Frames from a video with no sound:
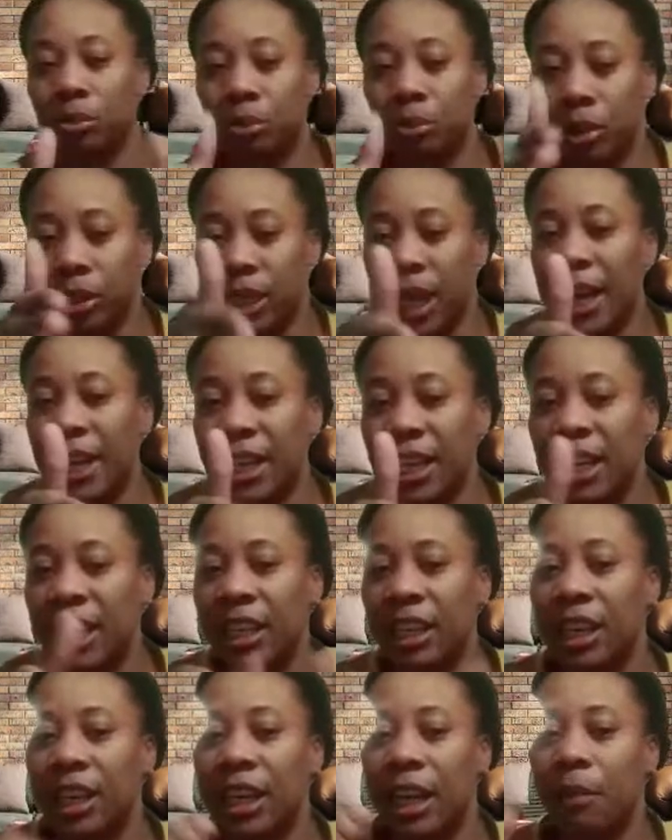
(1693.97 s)
put that
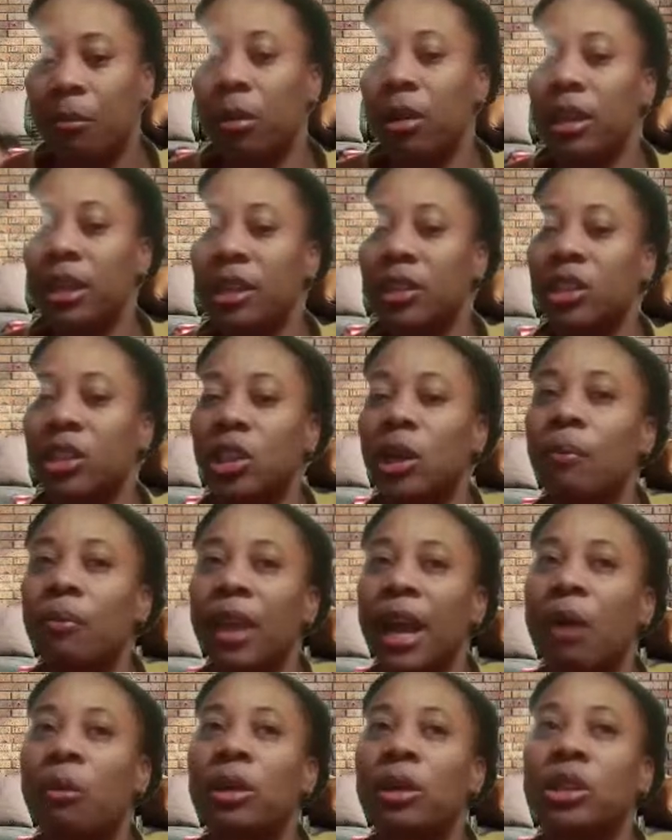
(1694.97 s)
in there yet, but there's
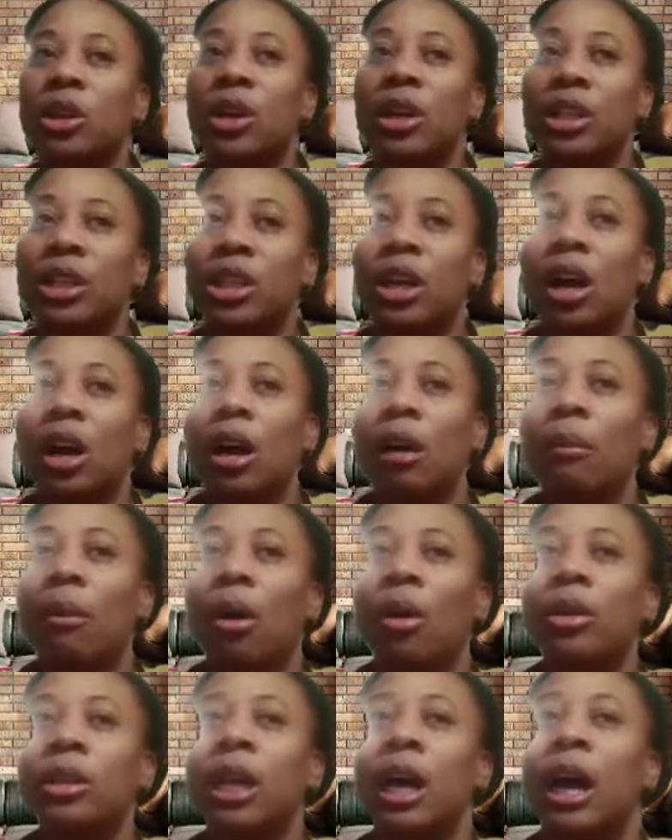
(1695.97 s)
something I was going to talk
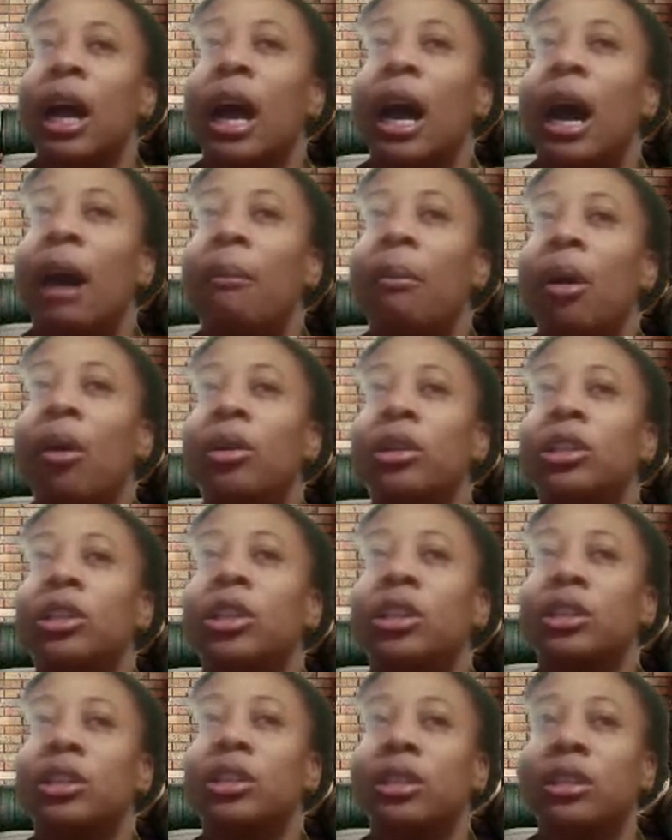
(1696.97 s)
about
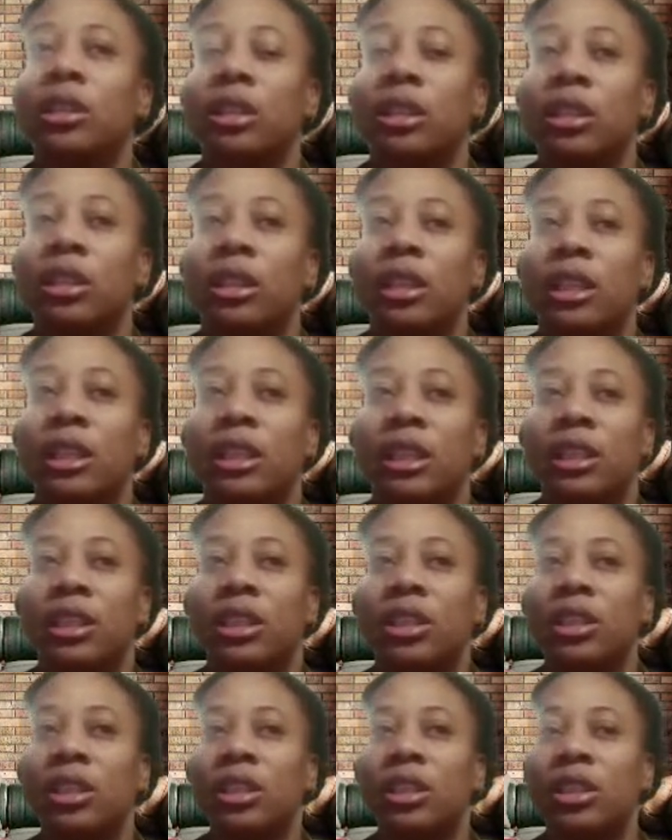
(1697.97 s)
your the
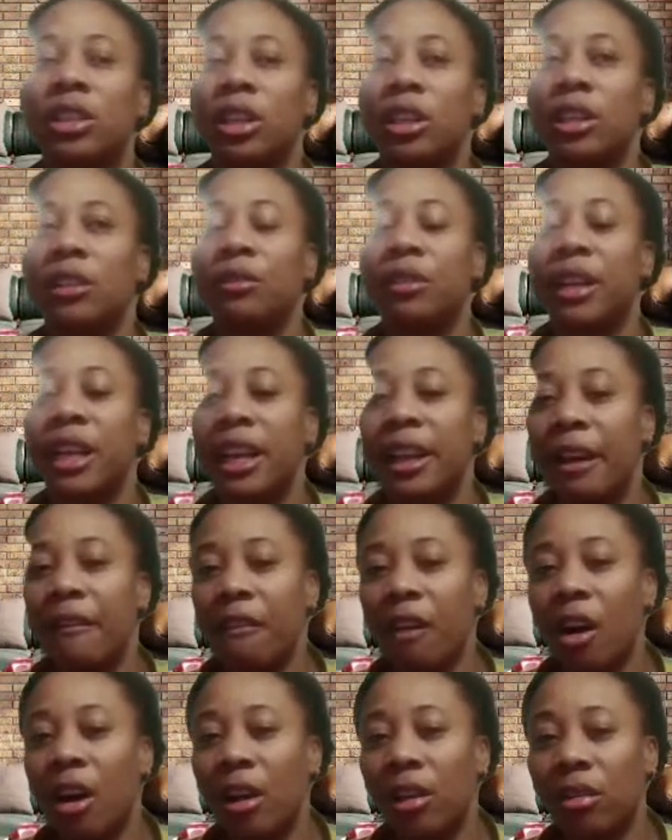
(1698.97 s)
certificate
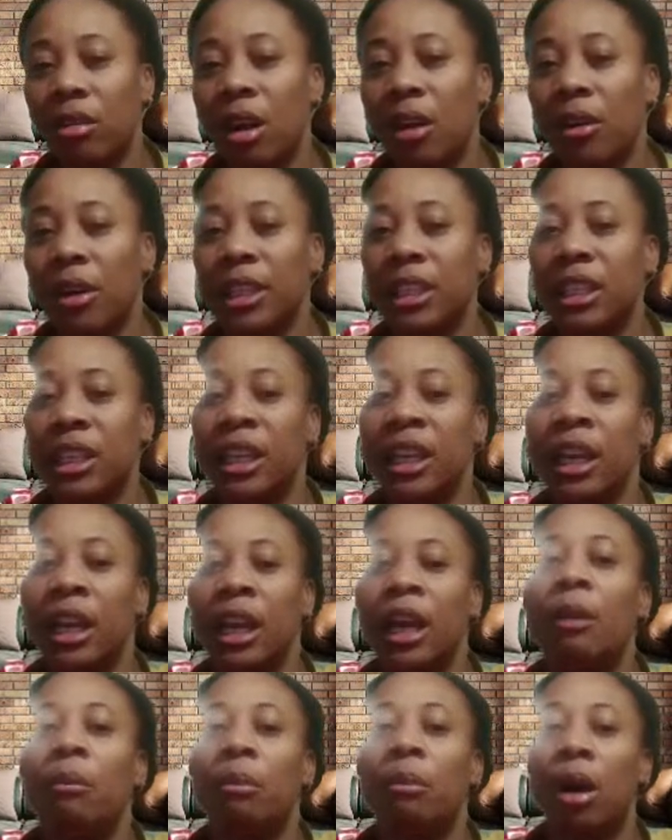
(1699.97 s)
of authority,
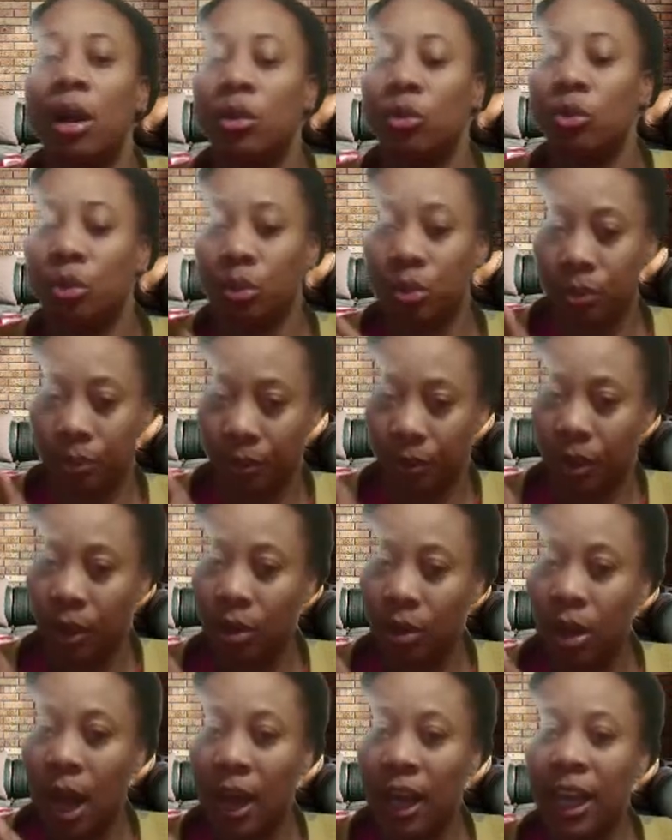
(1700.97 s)
but
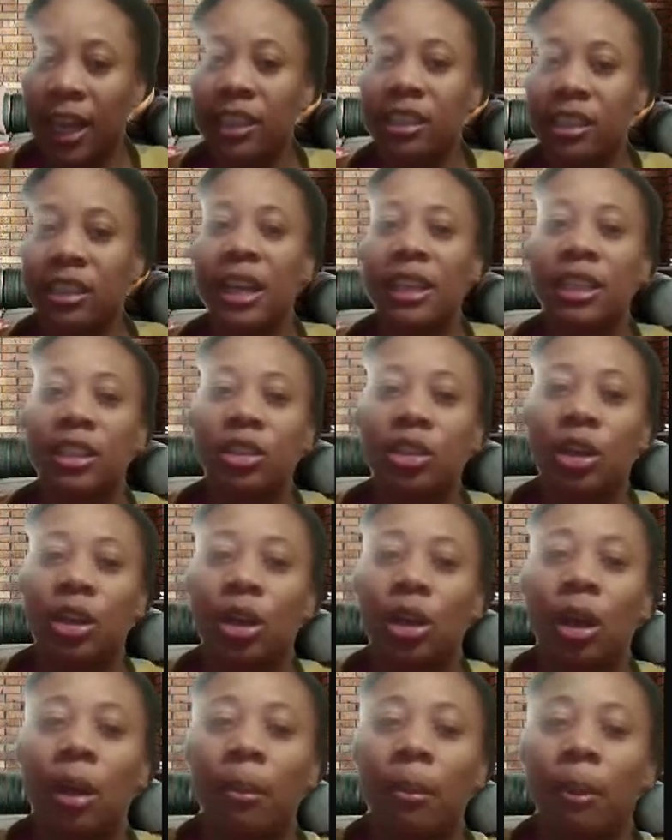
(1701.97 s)
I guess that is going
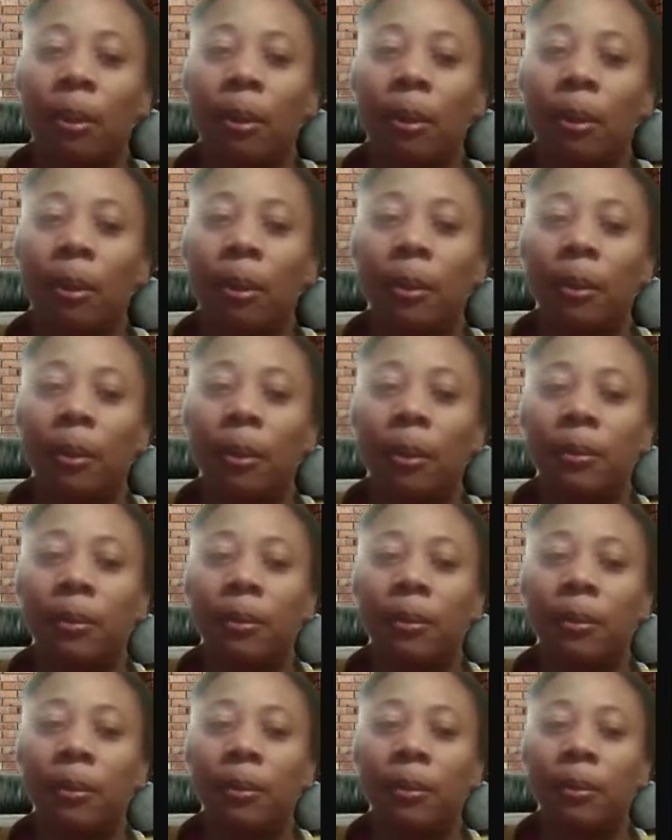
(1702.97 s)
to come up, so let me not
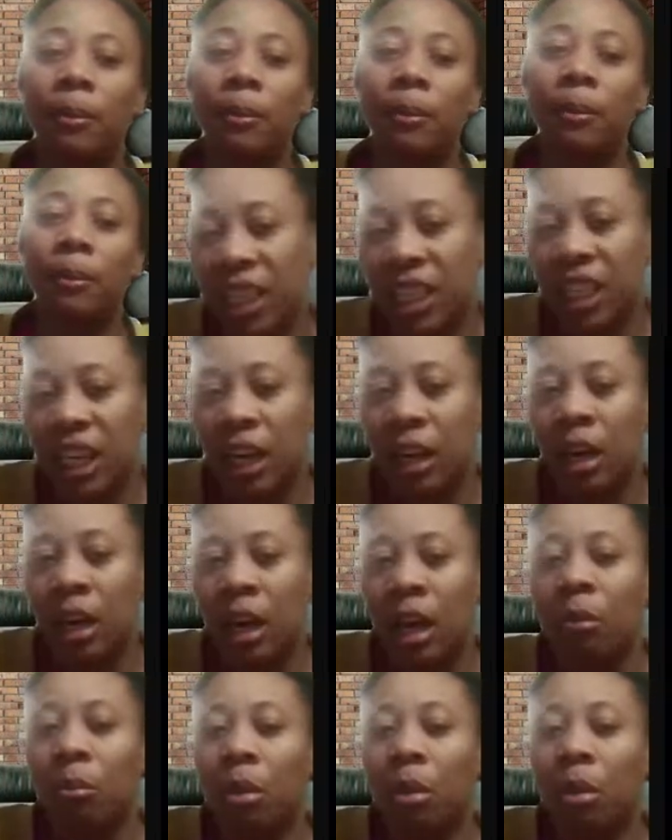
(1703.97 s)
mention it here.